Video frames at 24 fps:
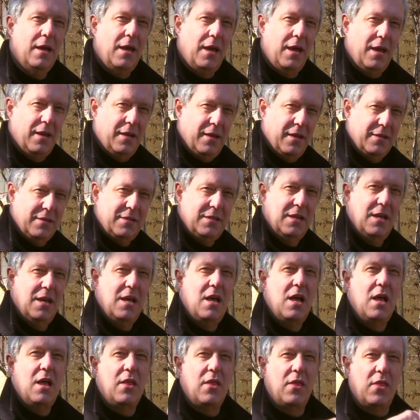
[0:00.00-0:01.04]
It is
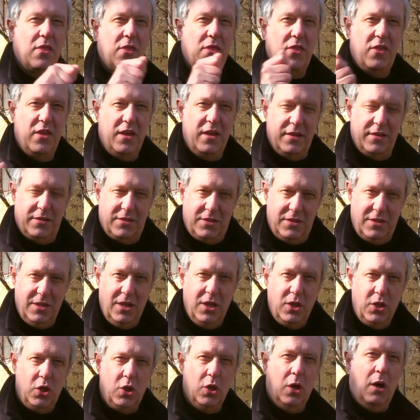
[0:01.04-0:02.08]
this.
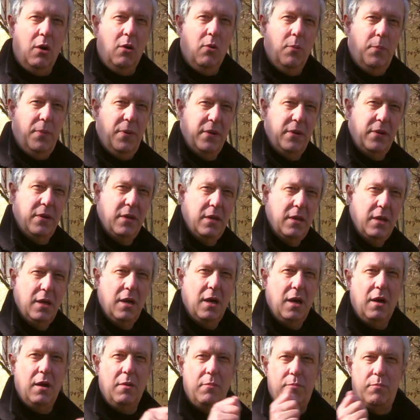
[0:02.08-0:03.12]
You open
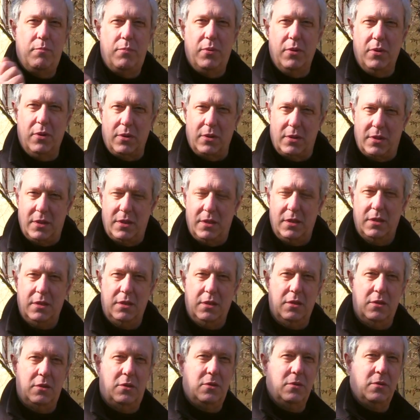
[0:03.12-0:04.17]
a book,
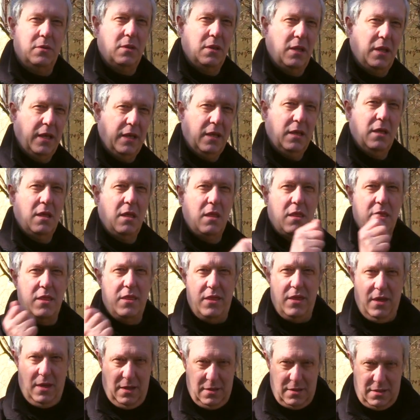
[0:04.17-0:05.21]
you do it like
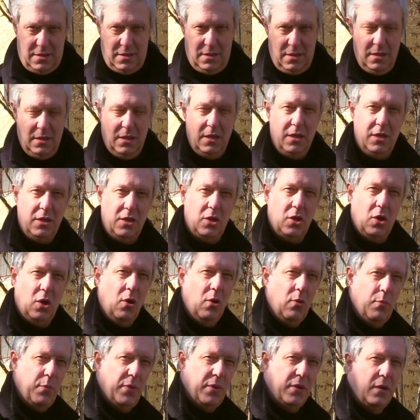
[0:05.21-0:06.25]
this. You
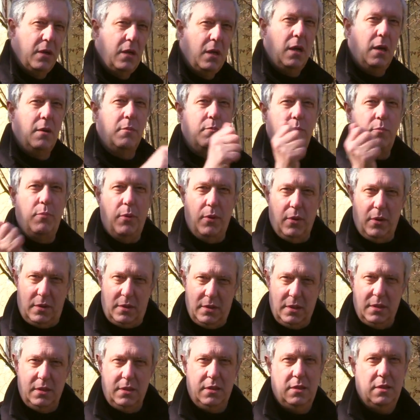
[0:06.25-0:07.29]
open a book.